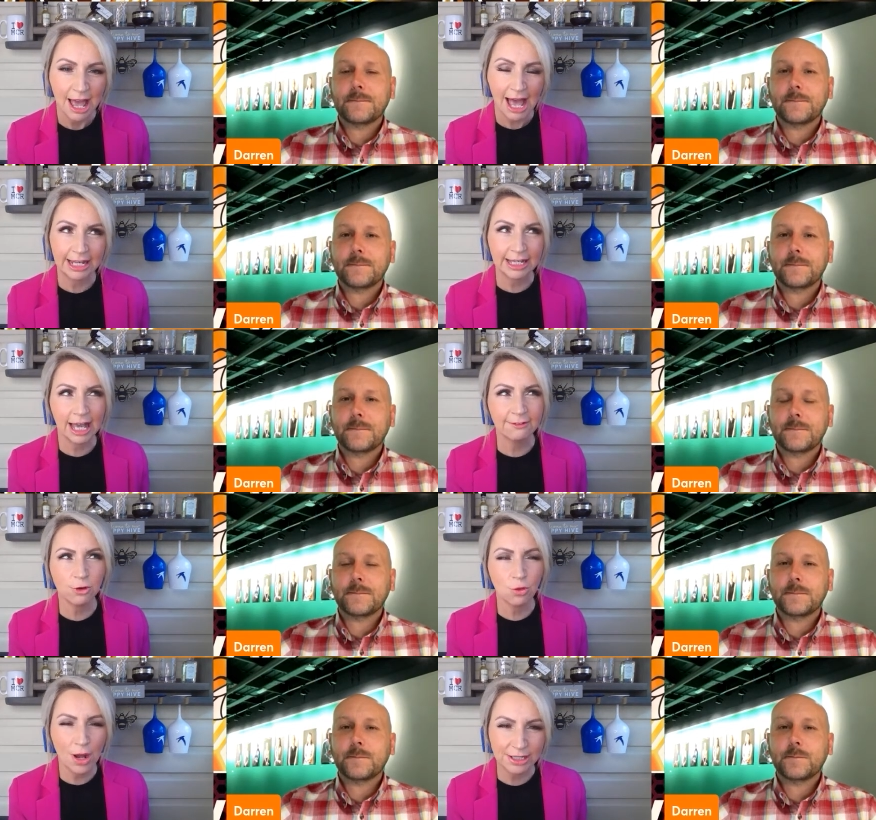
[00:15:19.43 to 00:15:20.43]
Speaker 1: And it kind of
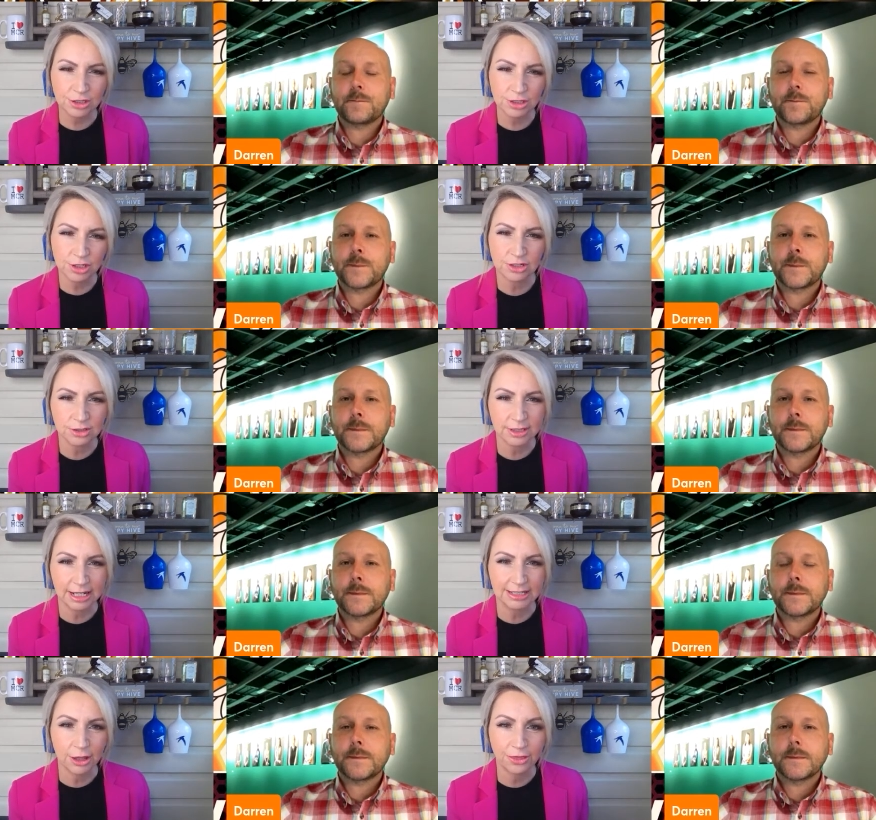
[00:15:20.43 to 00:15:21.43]
questions you, doesn't
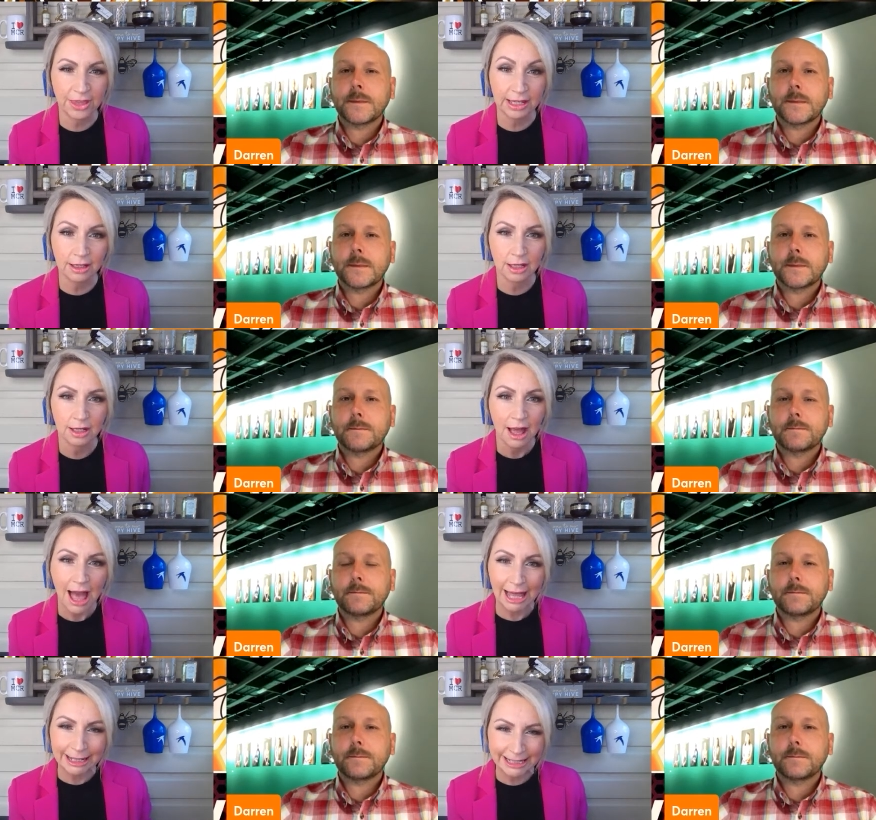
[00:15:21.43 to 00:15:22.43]
it, to think
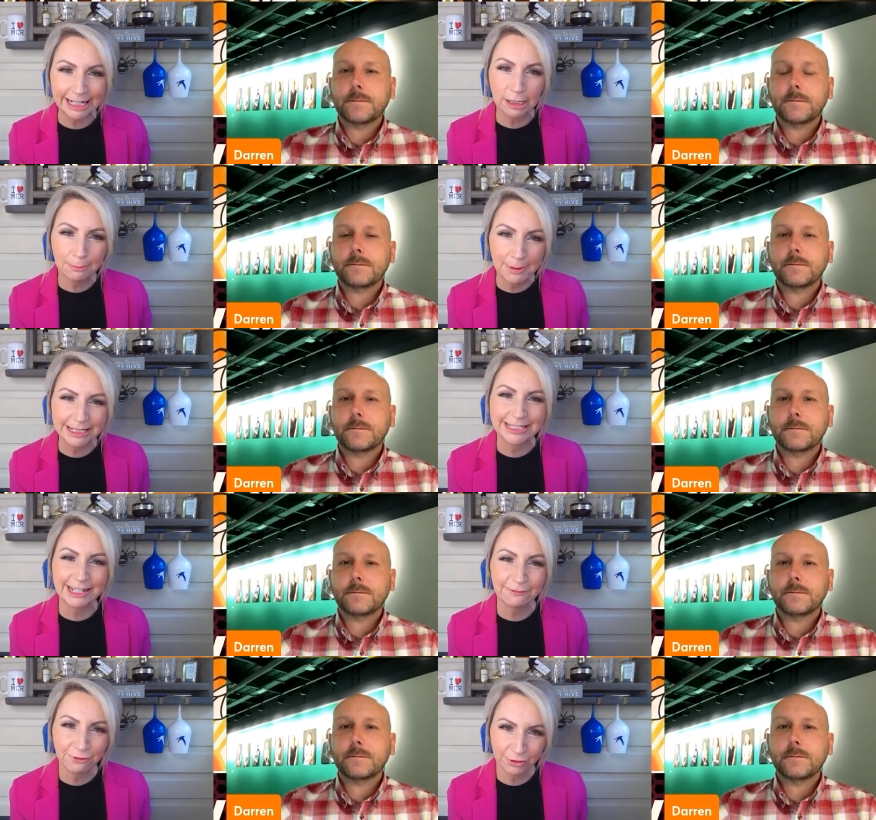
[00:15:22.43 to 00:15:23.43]
a little bit
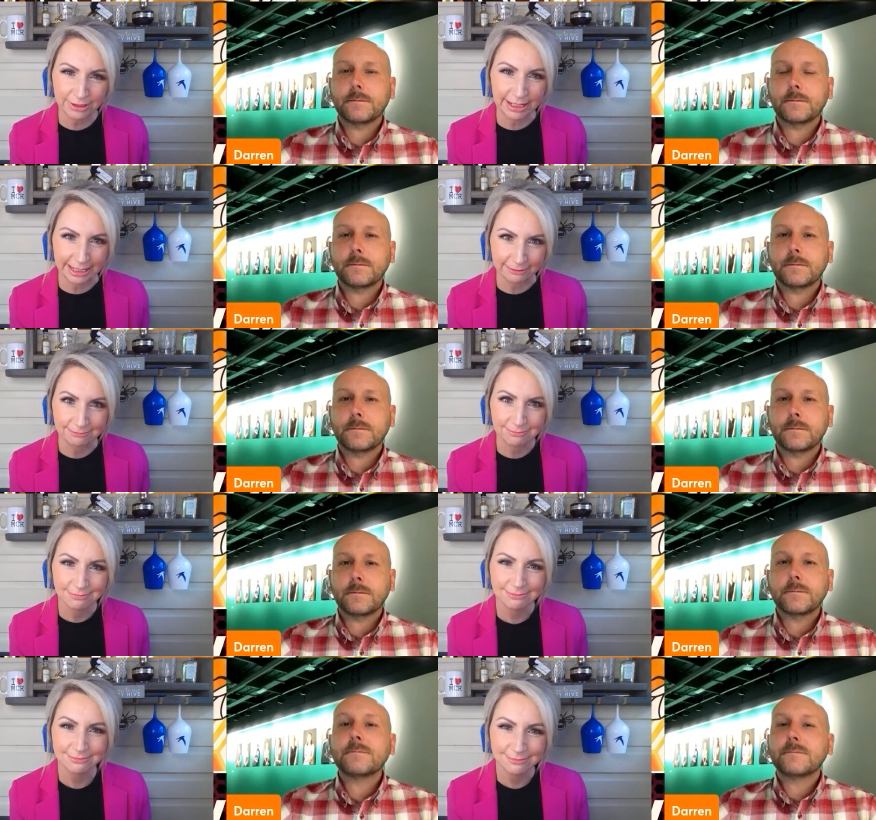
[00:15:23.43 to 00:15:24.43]
differently.
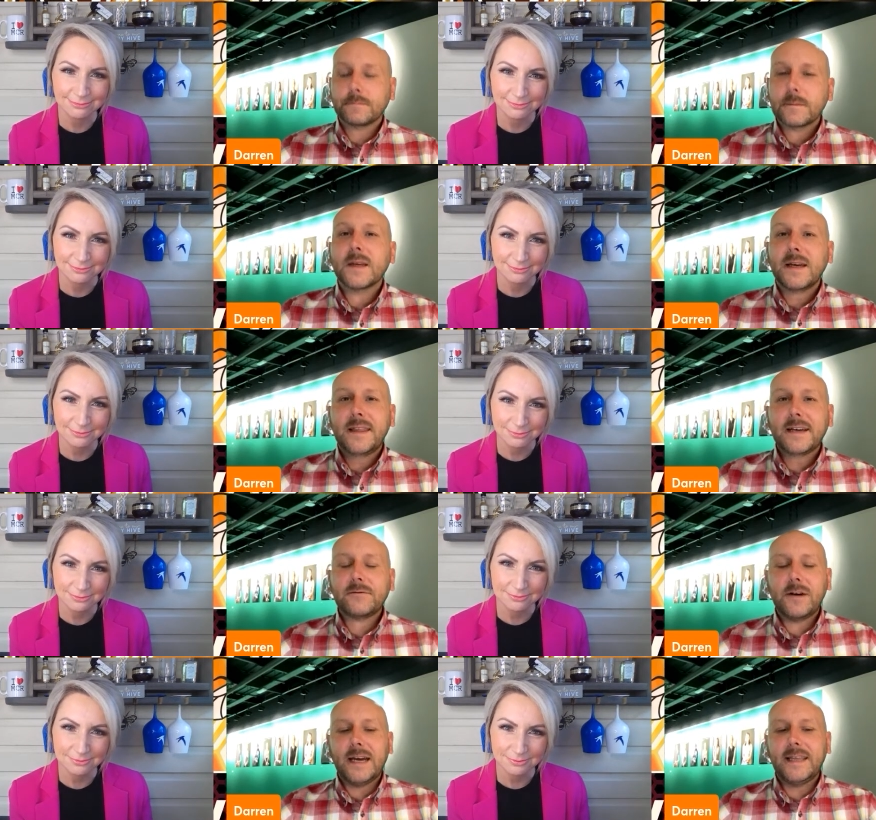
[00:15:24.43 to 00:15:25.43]

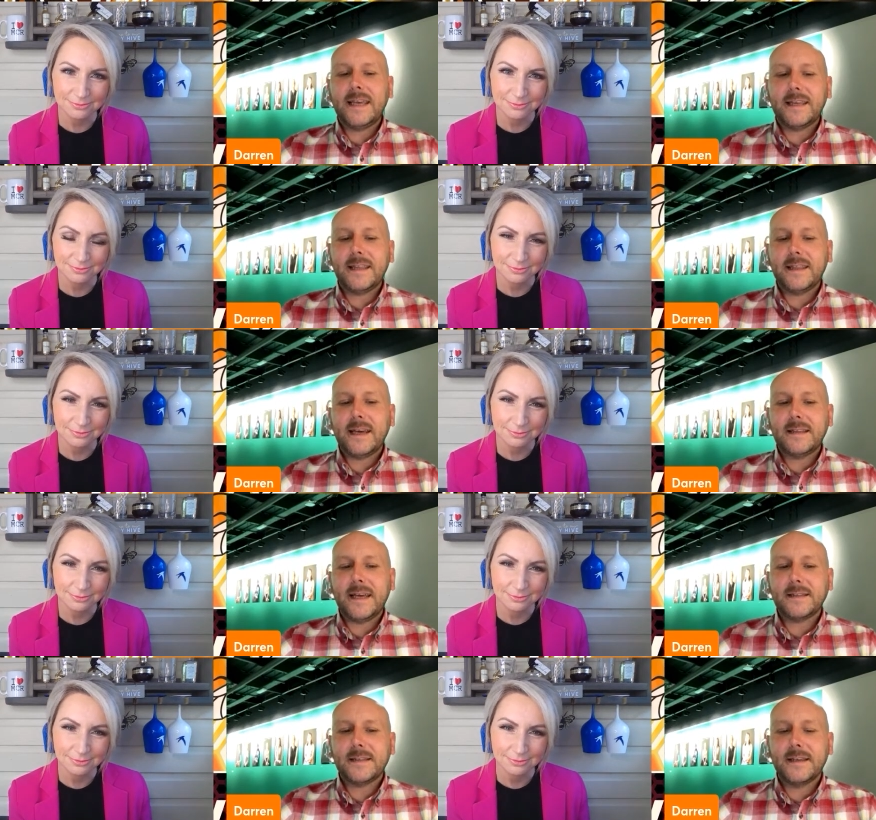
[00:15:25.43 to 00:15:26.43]
Speaker 2: That's right. That, that
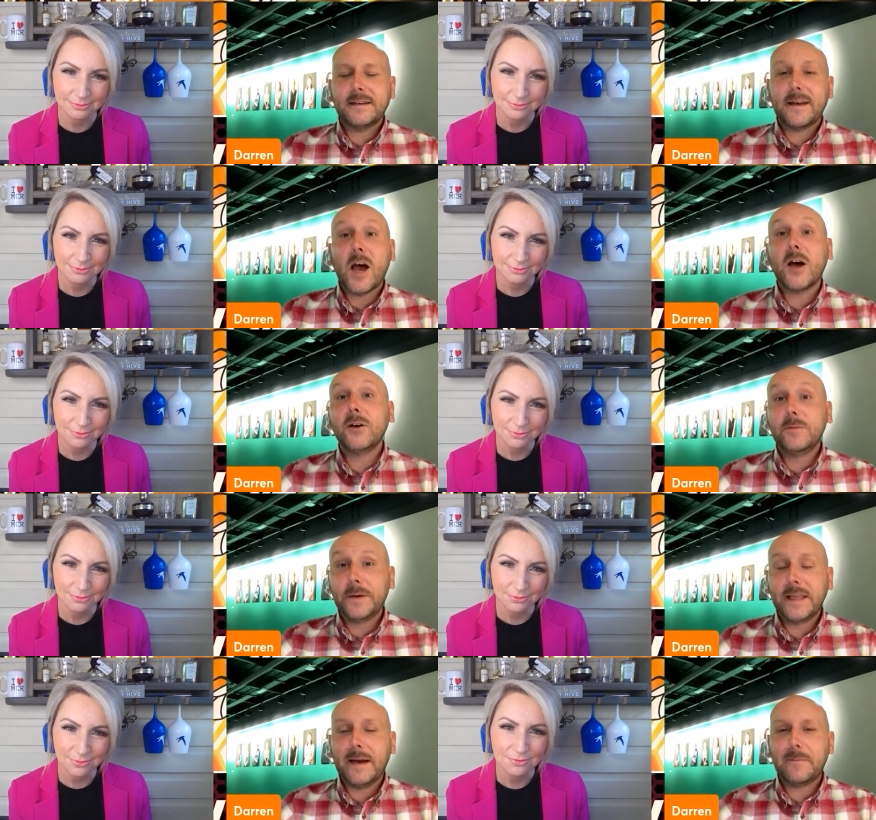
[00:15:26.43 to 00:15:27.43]
that's the
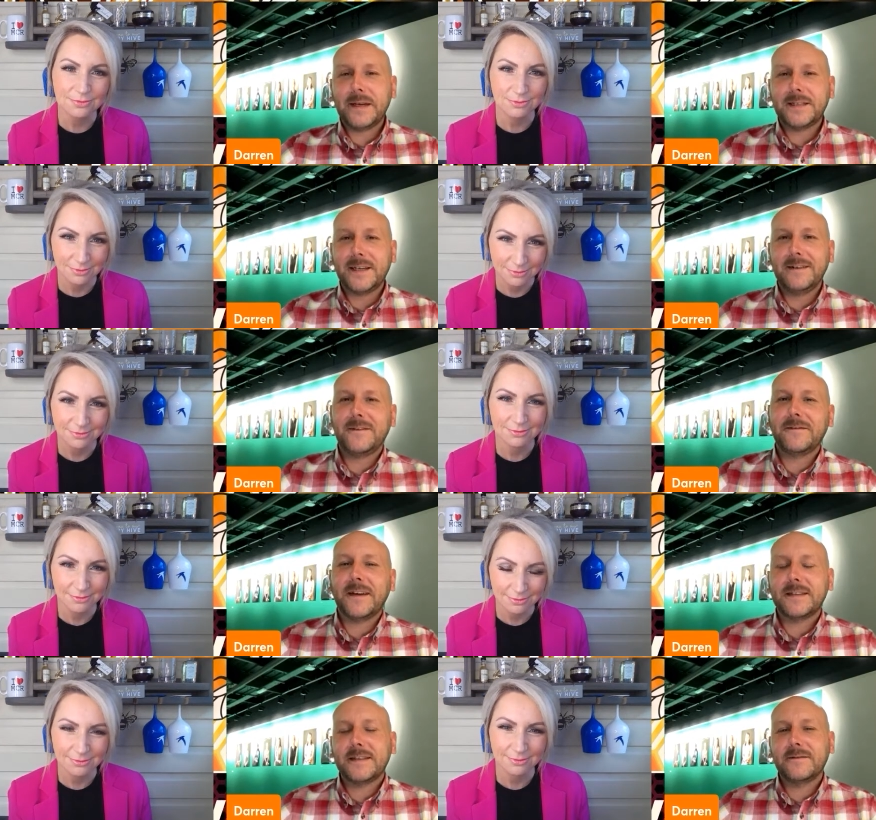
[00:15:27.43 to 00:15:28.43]
hope and the ambition of the
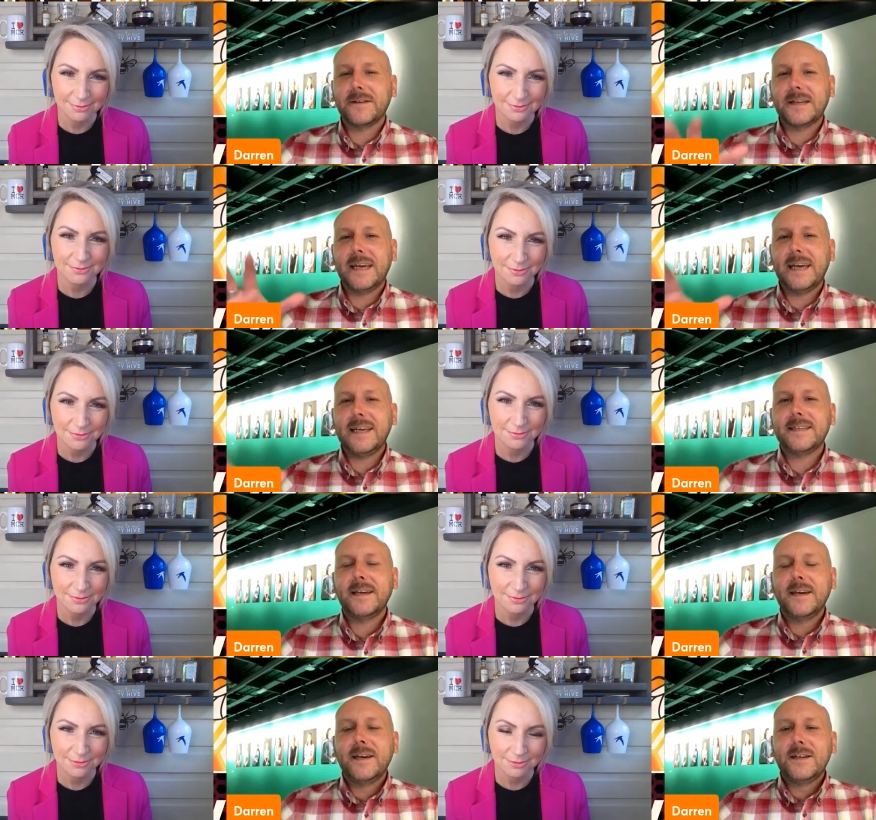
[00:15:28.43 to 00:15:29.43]
festival. It is
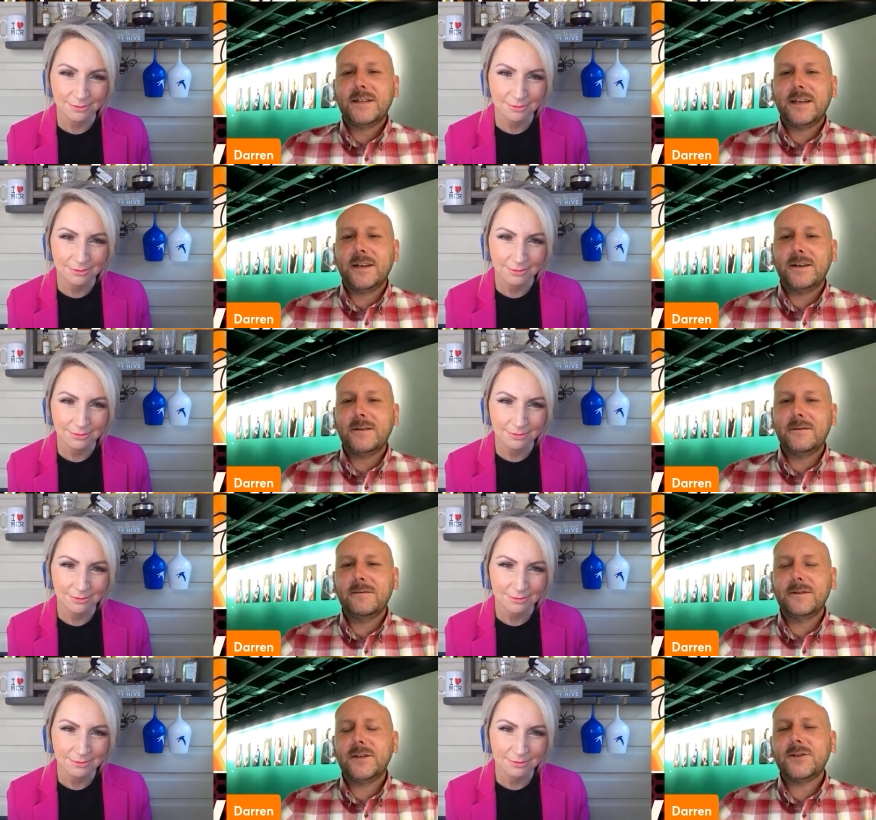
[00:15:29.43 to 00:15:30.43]

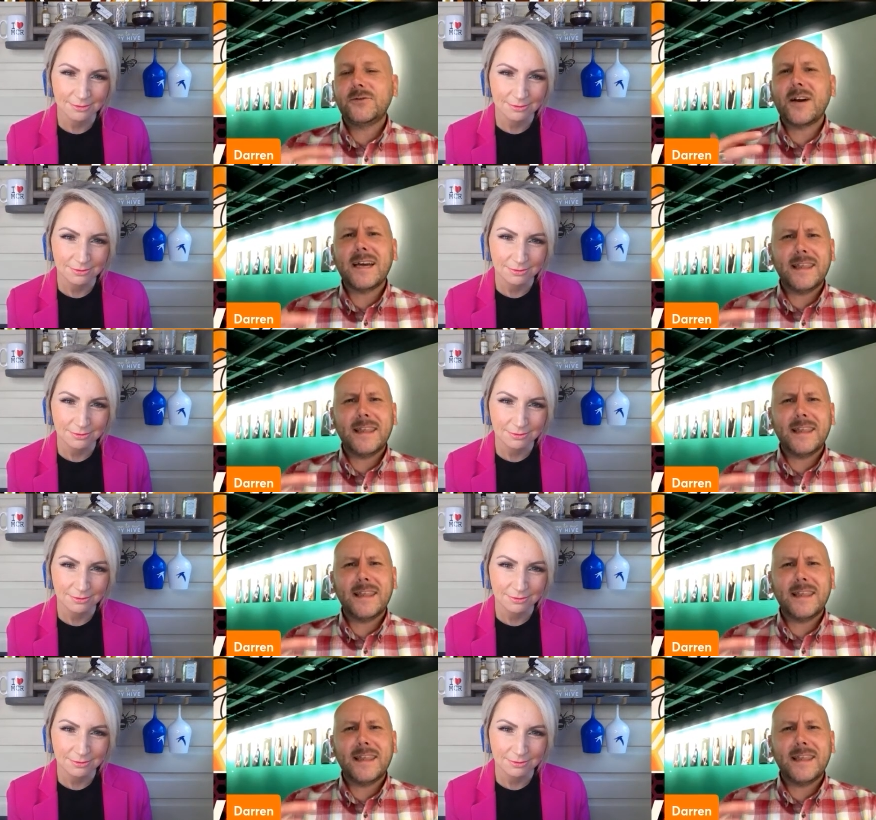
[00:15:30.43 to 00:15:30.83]
to just try